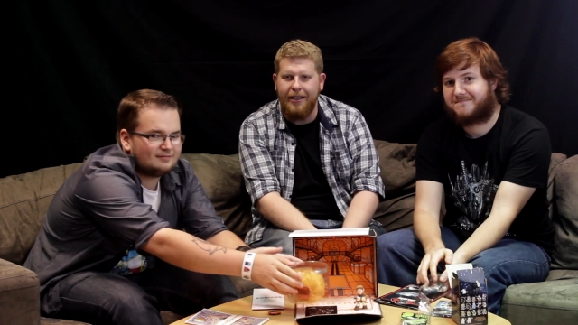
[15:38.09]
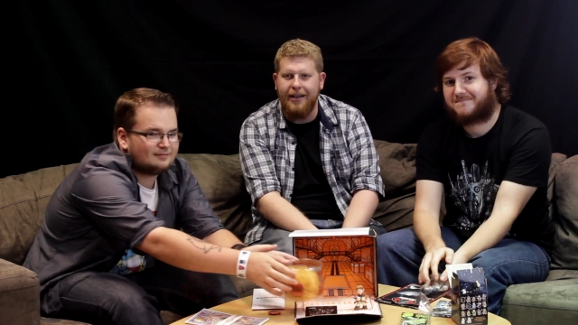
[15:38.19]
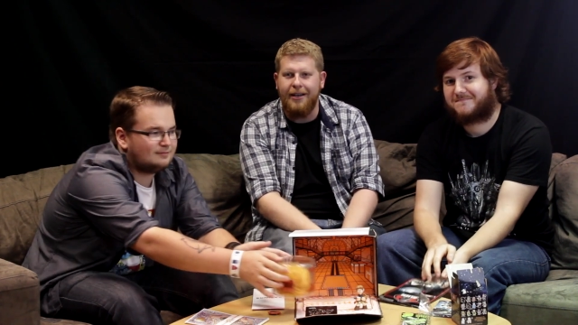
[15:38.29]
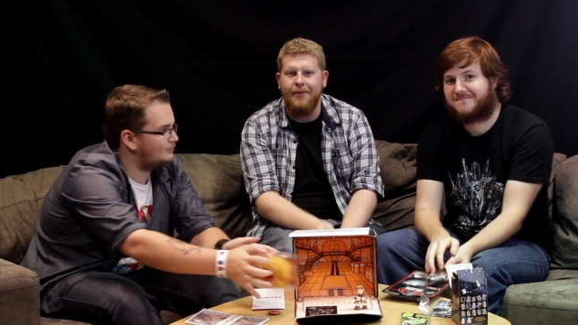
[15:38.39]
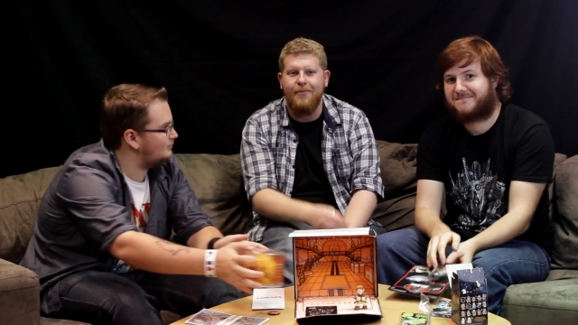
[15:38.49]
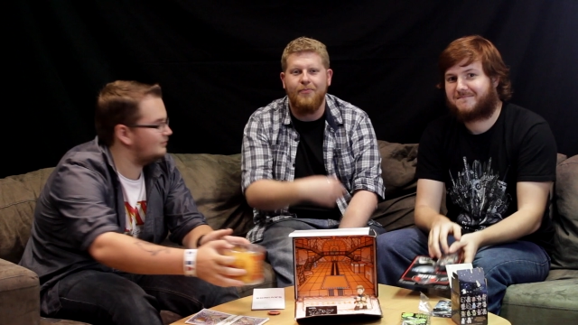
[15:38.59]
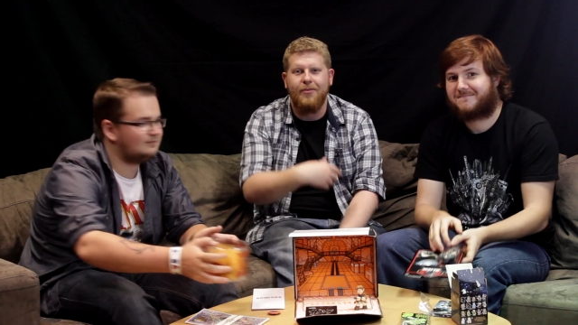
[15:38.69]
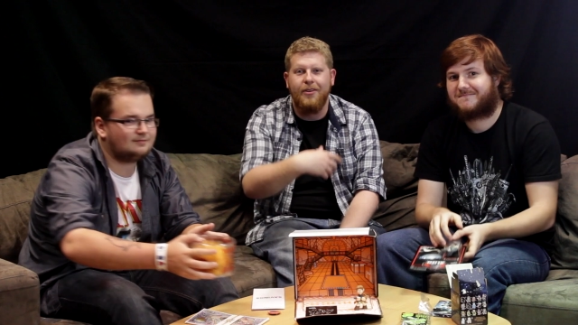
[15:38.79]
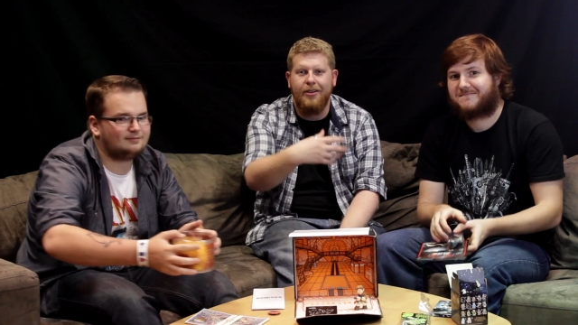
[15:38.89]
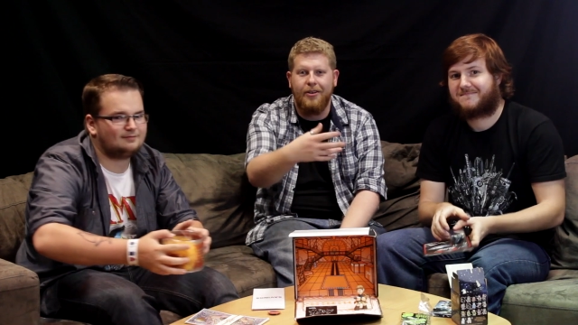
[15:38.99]
Speaker 1: uh,
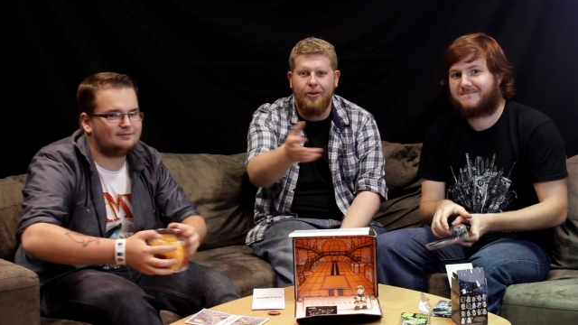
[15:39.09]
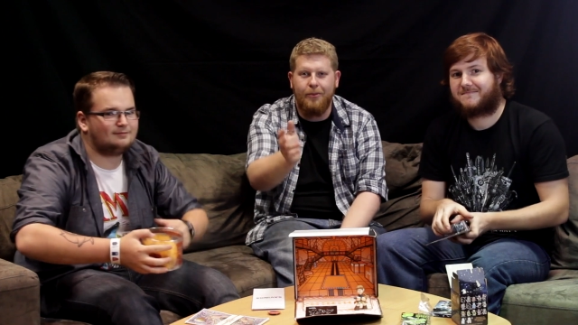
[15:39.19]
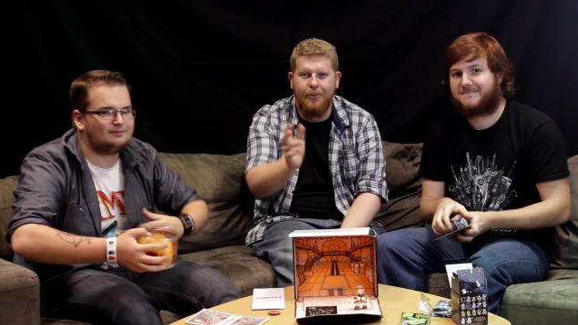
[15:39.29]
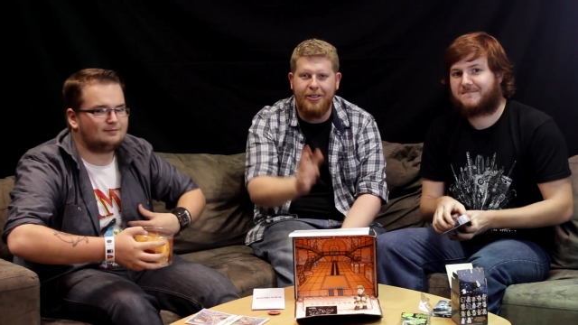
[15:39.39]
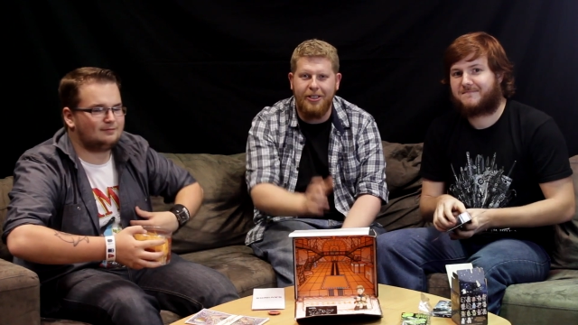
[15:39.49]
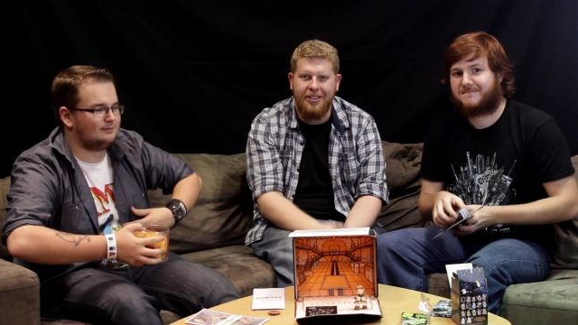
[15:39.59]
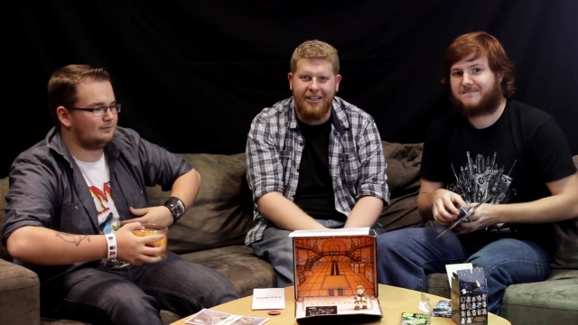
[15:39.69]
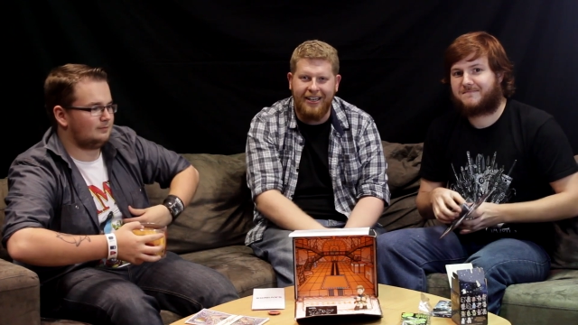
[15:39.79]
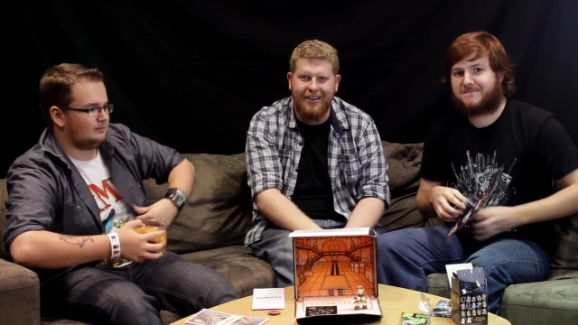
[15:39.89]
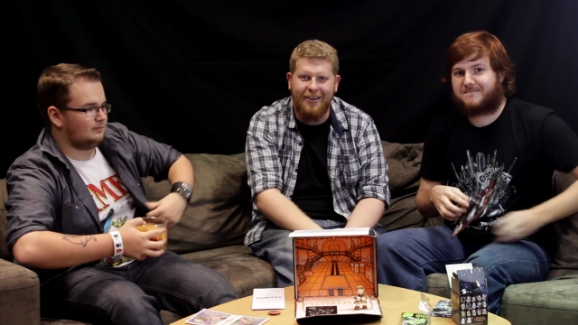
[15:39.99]

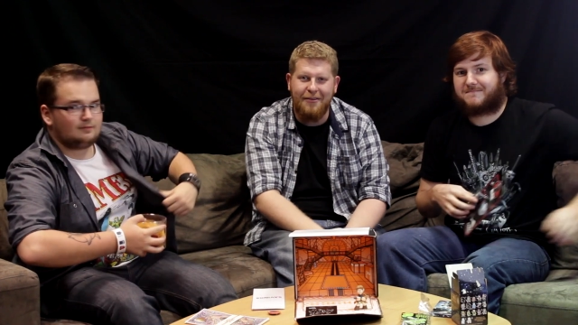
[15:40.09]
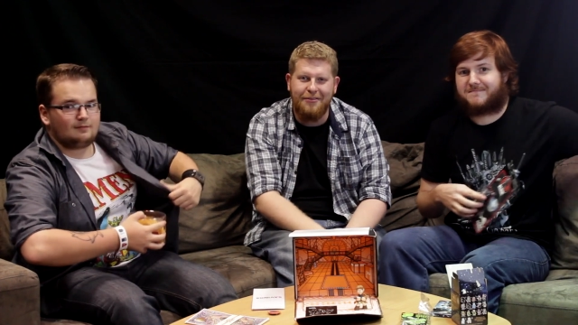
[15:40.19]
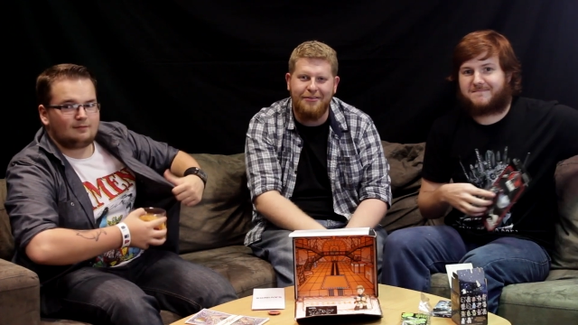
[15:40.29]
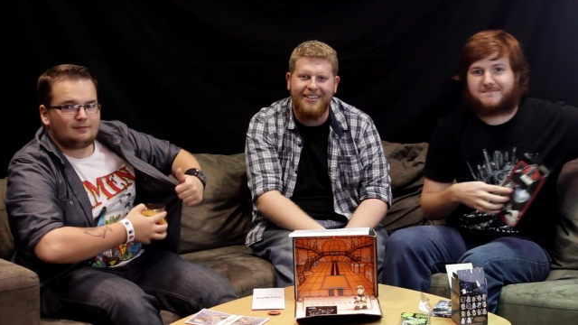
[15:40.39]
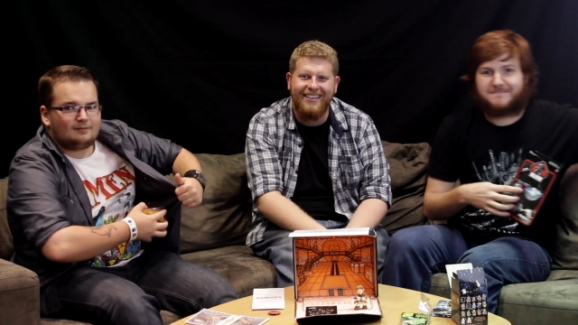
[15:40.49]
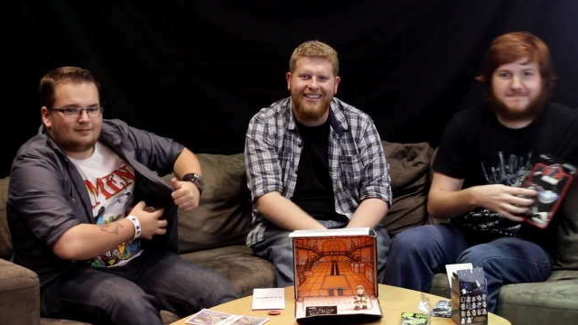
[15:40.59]
competitioning off